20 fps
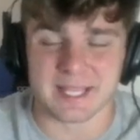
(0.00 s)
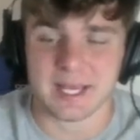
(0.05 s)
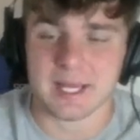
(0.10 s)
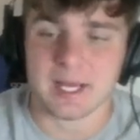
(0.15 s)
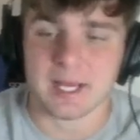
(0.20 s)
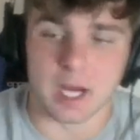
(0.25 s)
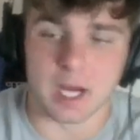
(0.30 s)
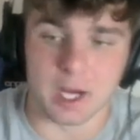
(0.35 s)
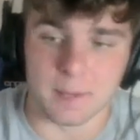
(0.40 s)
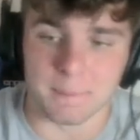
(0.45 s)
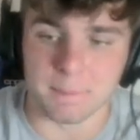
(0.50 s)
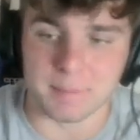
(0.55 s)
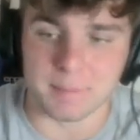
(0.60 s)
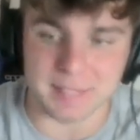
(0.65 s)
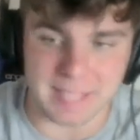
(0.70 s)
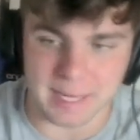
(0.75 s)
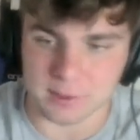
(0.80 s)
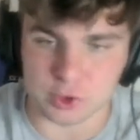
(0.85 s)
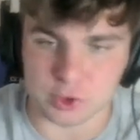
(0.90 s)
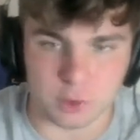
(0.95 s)
Um, but yeah,
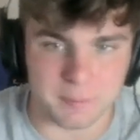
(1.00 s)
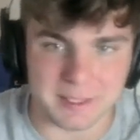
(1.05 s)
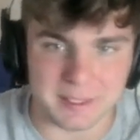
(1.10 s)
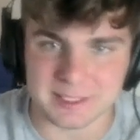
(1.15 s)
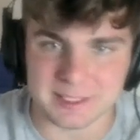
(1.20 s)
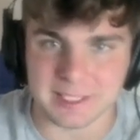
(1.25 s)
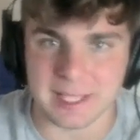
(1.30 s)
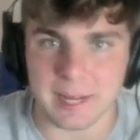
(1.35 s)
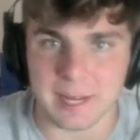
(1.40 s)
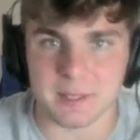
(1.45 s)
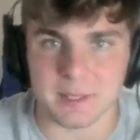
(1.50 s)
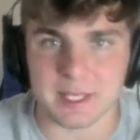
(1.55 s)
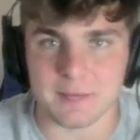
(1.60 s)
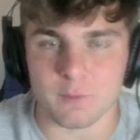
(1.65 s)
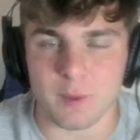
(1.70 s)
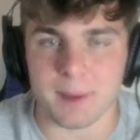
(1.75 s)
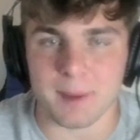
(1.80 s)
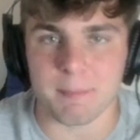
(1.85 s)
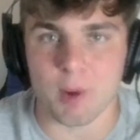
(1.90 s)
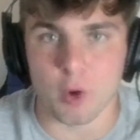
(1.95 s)
so basically, I'm gonna give
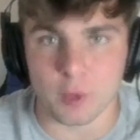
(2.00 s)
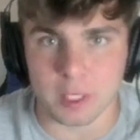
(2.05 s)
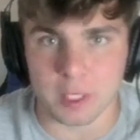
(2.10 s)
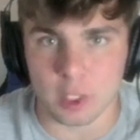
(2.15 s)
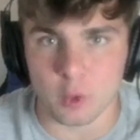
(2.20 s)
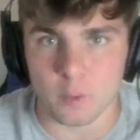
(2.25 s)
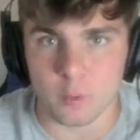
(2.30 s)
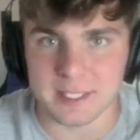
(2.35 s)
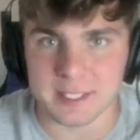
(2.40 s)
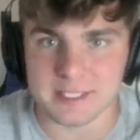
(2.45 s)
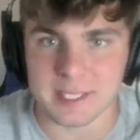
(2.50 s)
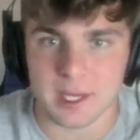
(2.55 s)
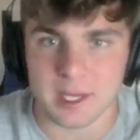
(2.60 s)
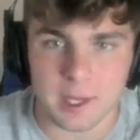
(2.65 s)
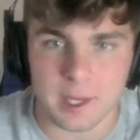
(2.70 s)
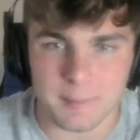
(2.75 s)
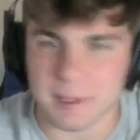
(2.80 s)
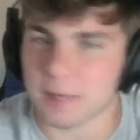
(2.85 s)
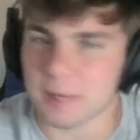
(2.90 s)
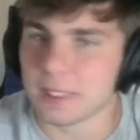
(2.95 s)
away Poke Coins.
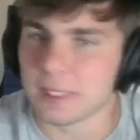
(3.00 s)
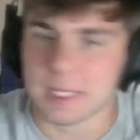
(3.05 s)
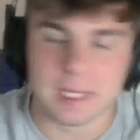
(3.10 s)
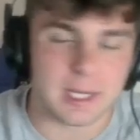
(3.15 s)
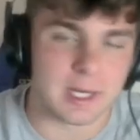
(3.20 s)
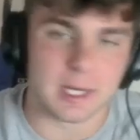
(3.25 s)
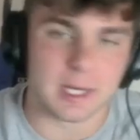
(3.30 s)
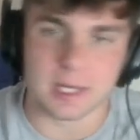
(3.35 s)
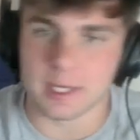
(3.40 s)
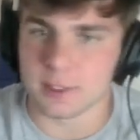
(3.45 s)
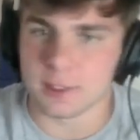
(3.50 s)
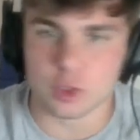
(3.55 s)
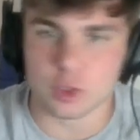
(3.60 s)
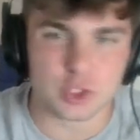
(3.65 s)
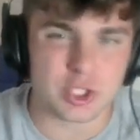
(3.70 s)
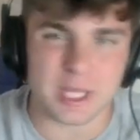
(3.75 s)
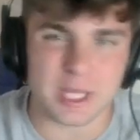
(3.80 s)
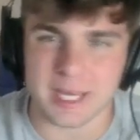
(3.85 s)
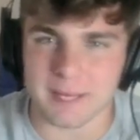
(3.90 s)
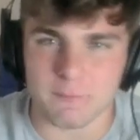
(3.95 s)
About uh, usually
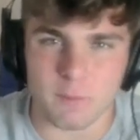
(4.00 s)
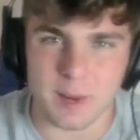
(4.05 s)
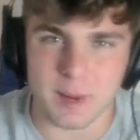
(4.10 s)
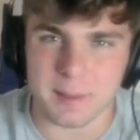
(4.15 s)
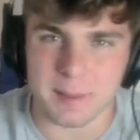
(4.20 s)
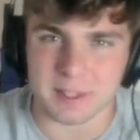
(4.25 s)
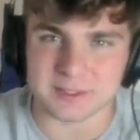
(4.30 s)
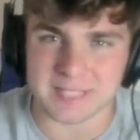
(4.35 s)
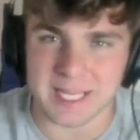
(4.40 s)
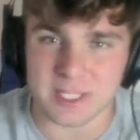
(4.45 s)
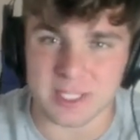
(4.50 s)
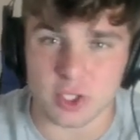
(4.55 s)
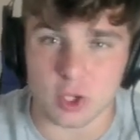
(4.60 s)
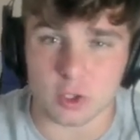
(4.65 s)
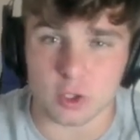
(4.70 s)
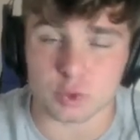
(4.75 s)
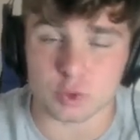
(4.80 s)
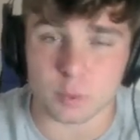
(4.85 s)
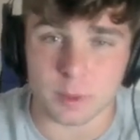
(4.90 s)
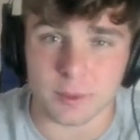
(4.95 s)
I give away about ten
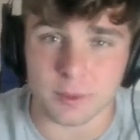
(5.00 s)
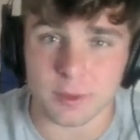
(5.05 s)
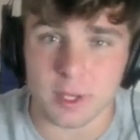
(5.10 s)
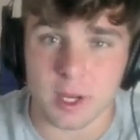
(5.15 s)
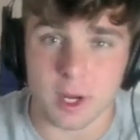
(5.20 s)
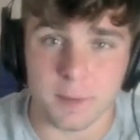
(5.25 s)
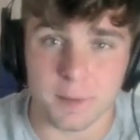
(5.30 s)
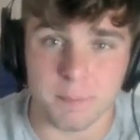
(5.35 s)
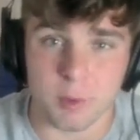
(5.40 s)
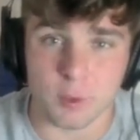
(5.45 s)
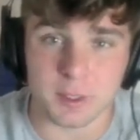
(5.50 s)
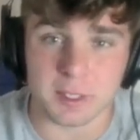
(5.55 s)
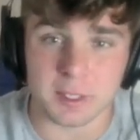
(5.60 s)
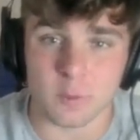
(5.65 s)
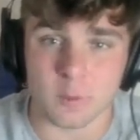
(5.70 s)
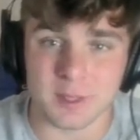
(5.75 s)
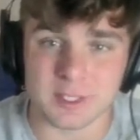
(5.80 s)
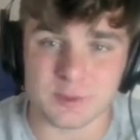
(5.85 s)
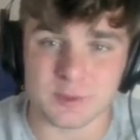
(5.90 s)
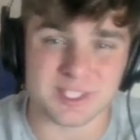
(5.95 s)
dollars worth of Poke
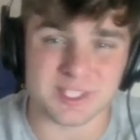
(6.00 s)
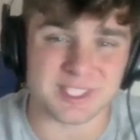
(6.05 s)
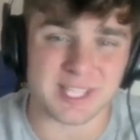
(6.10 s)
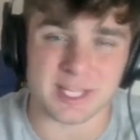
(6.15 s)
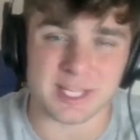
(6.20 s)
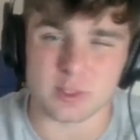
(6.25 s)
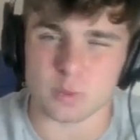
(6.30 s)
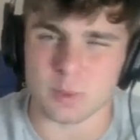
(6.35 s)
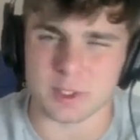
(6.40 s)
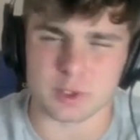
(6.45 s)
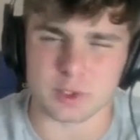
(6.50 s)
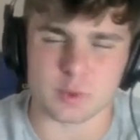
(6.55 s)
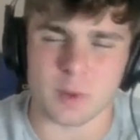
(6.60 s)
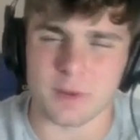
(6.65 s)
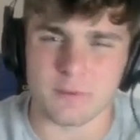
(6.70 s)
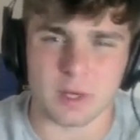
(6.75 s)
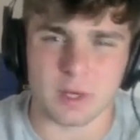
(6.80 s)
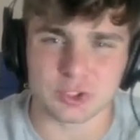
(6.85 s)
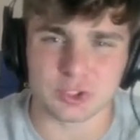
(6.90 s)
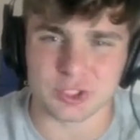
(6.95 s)
Coins, which is like what
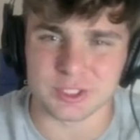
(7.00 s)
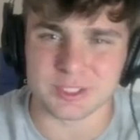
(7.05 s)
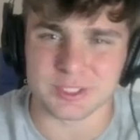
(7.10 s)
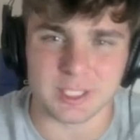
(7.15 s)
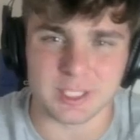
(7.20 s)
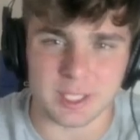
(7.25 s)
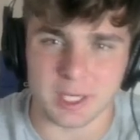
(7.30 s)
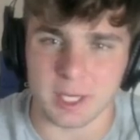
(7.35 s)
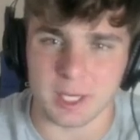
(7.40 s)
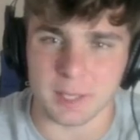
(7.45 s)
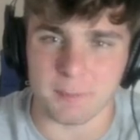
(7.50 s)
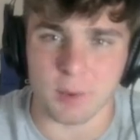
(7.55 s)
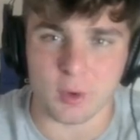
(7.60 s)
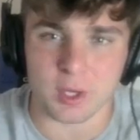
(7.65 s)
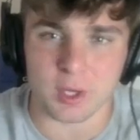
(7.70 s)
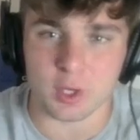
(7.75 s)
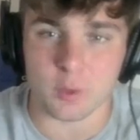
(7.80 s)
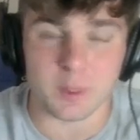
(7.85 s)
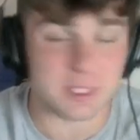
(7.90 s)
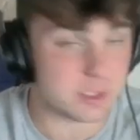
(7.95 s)
1,200 uh, Poke
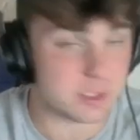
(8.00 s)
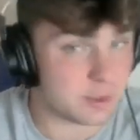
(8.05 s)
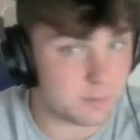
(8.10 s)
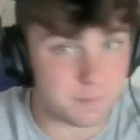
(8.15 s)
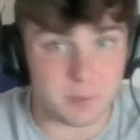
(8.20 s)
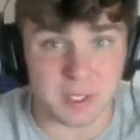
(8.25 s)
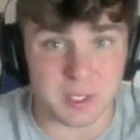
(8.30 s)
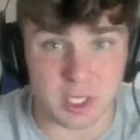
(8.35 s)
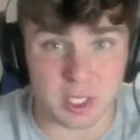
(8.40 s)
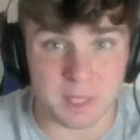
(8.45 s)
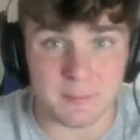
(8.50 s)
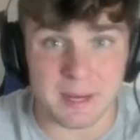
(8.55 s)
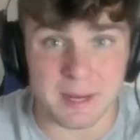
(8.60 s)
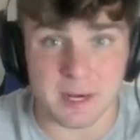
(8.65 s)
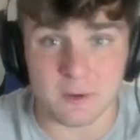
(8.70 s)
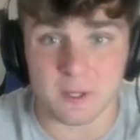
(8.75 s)
Coins. Pretty good amount.